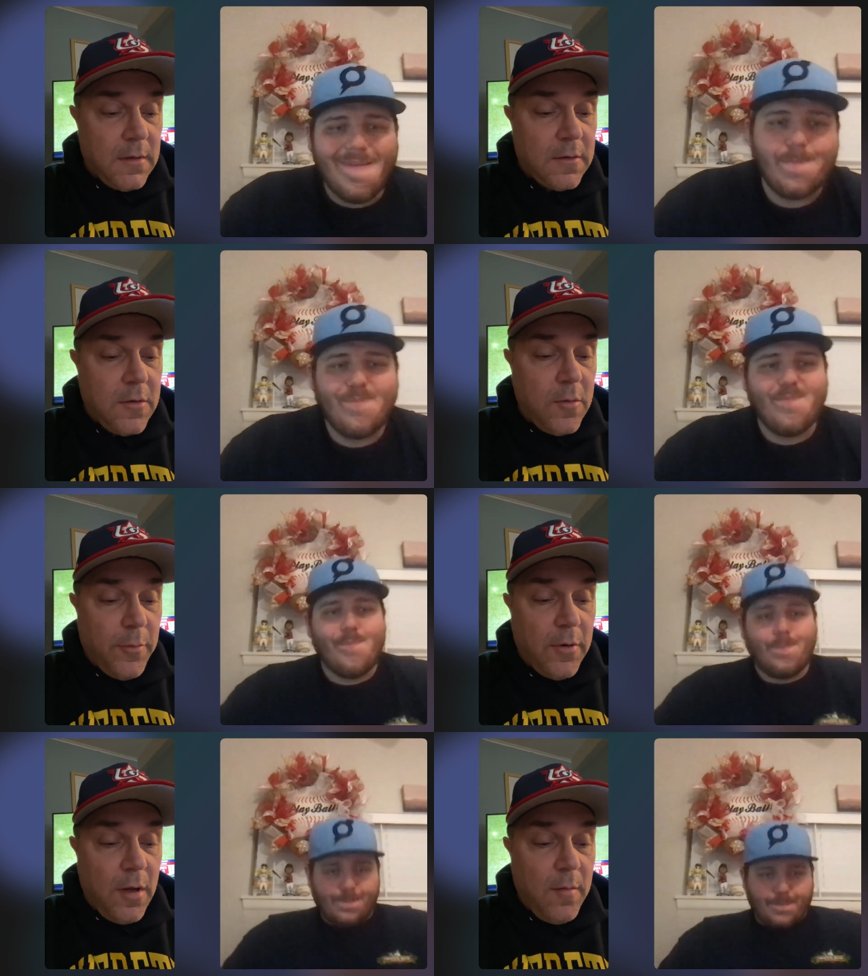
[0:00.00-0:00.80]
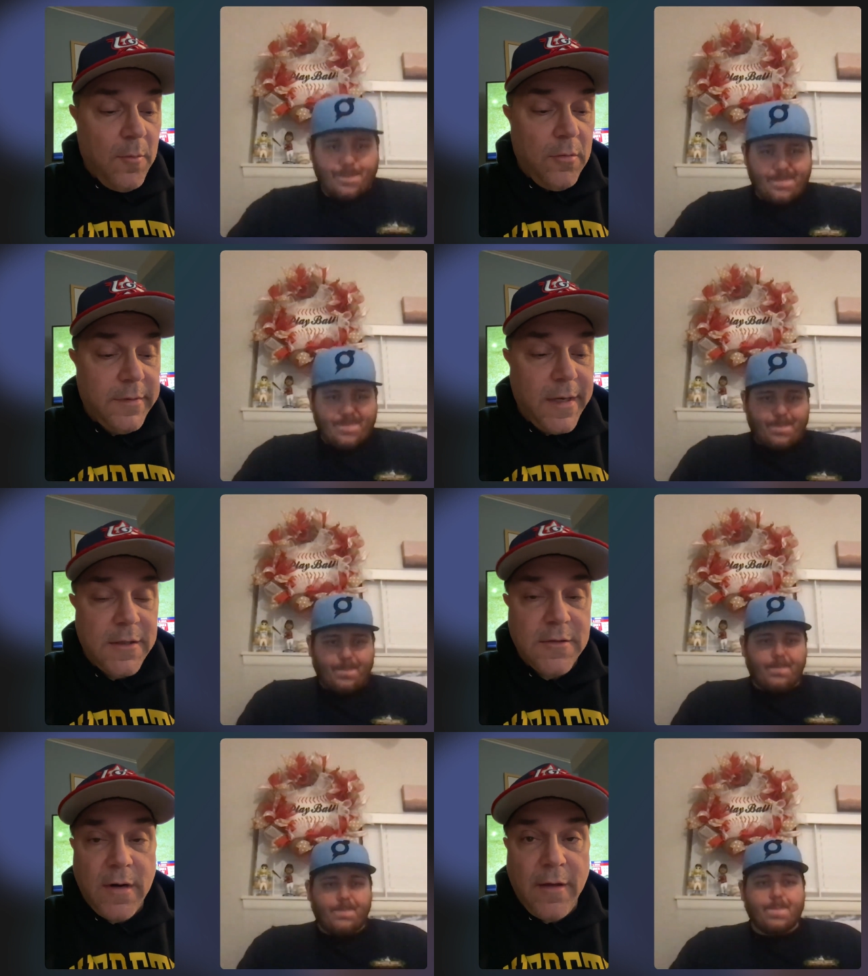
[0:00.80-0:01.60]
Speaker 1: Cooper Hummel,
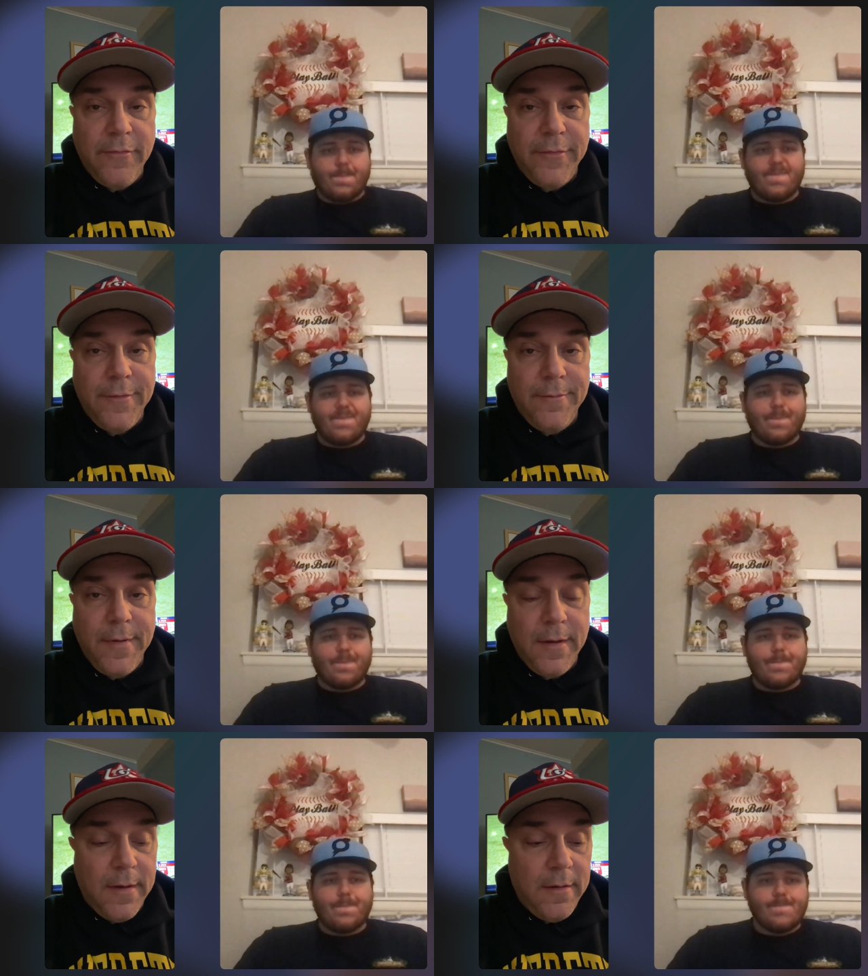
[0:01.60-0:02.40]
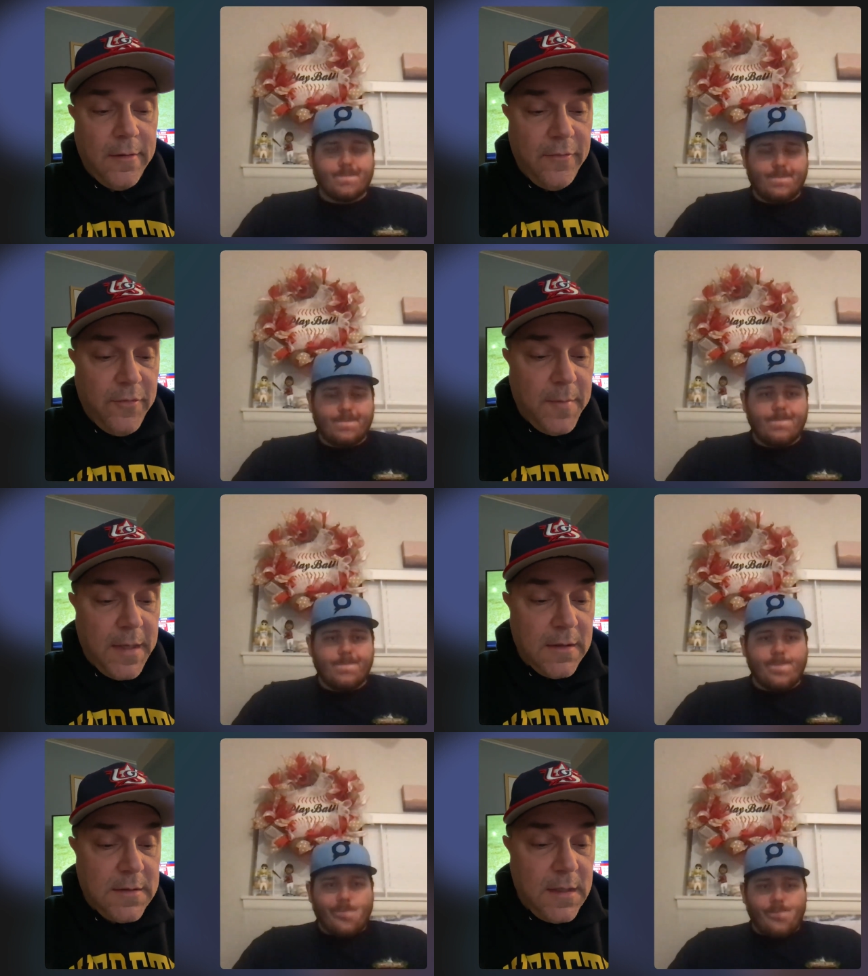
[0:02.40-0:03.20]
catcher, outfielder. Hell, I don't know if he'll
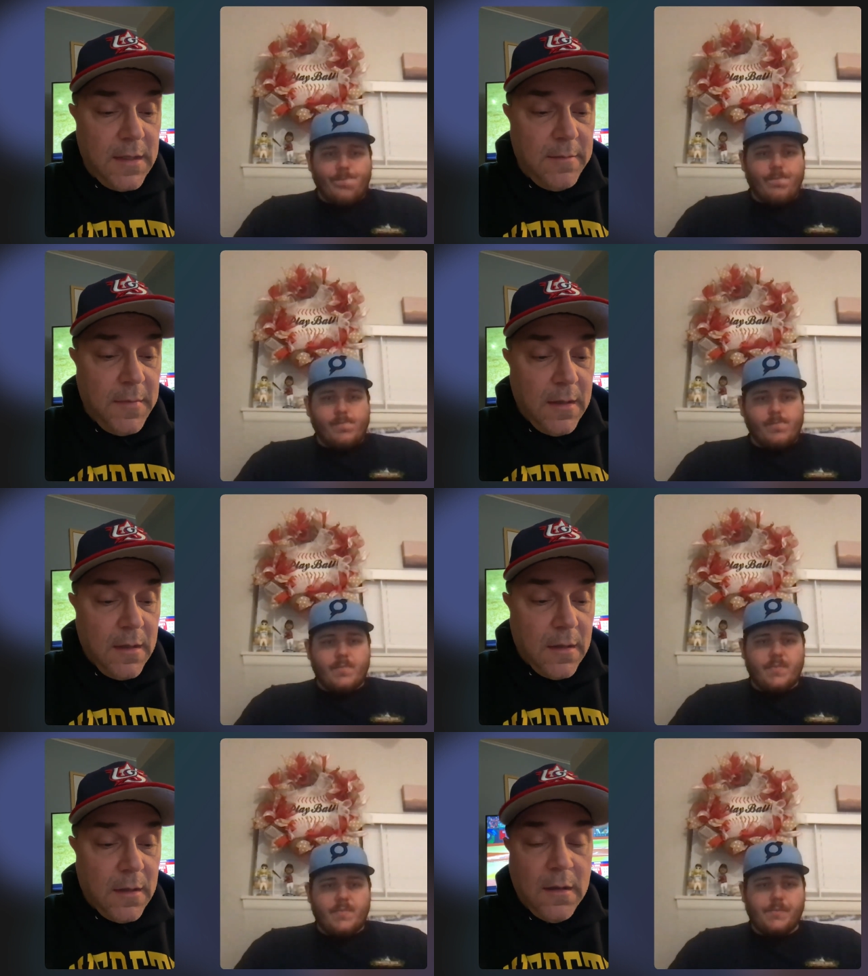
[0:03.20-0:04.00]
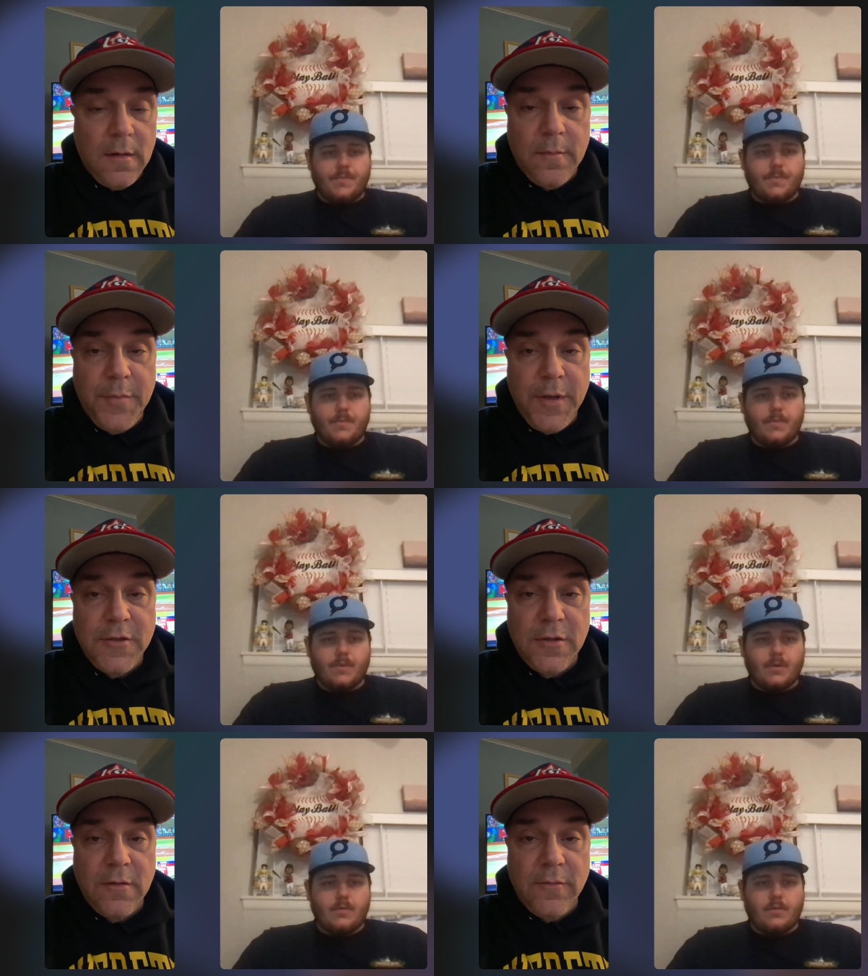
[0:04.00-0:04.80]
make the team. Uh,
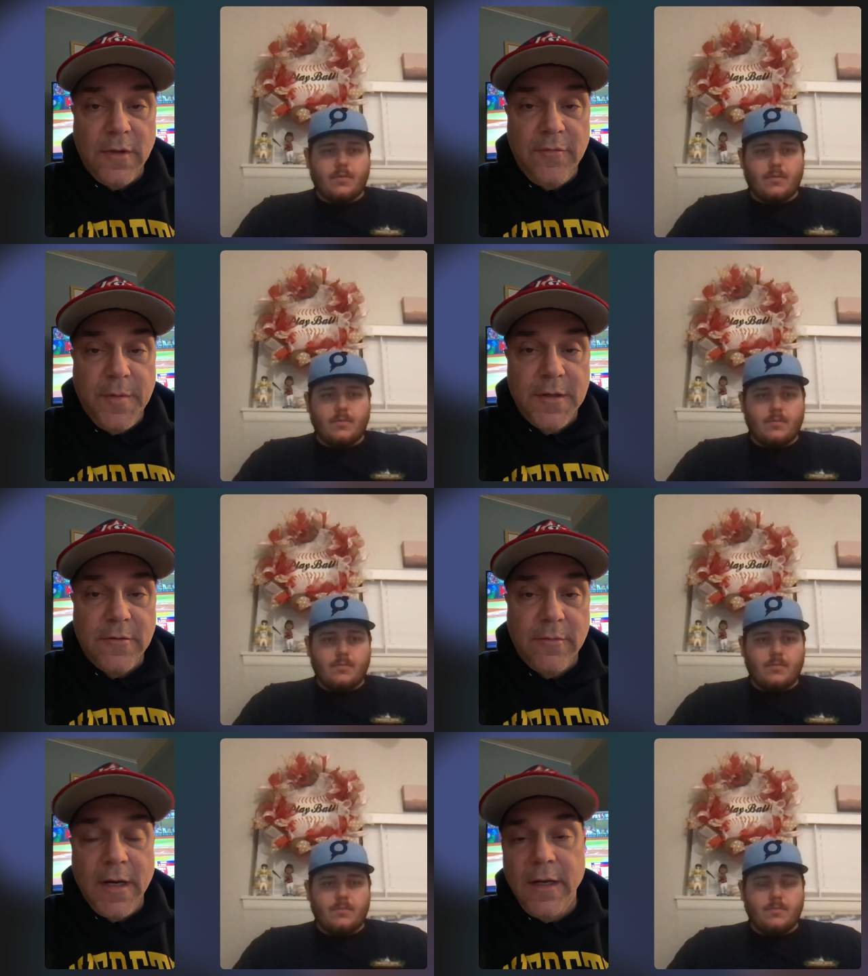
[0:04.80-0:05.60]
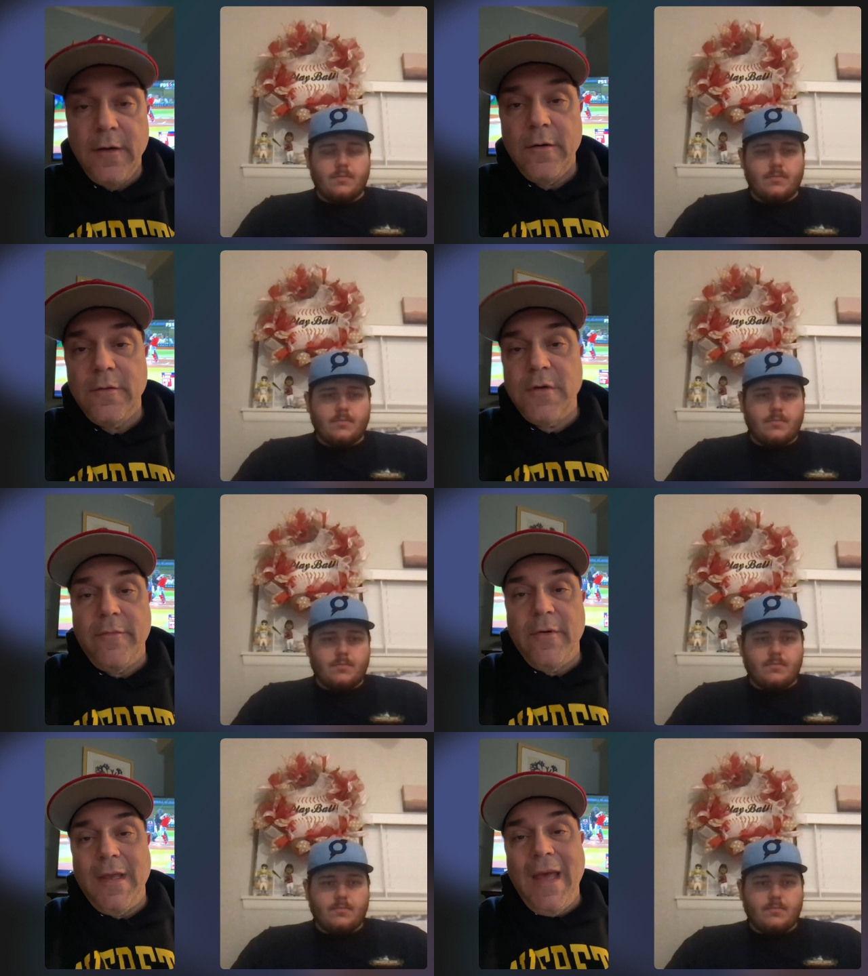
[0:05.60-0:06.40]
pitcher, relief pitcher, right hander,
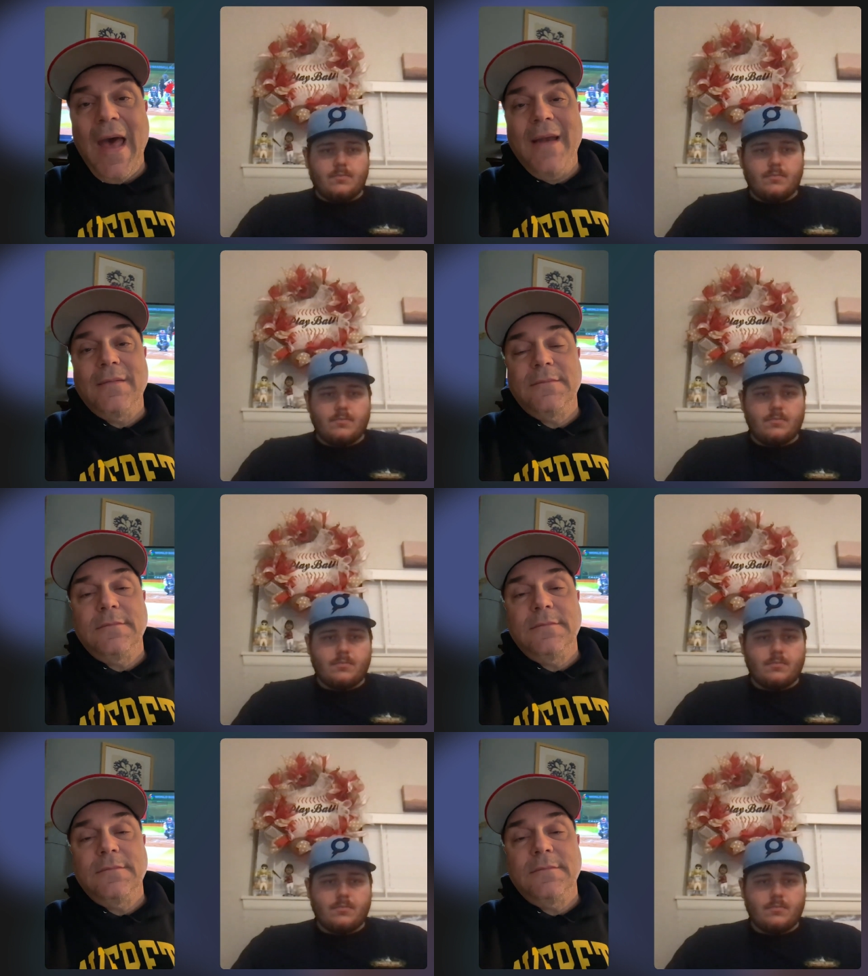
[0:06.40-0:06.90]
Trevor Gott.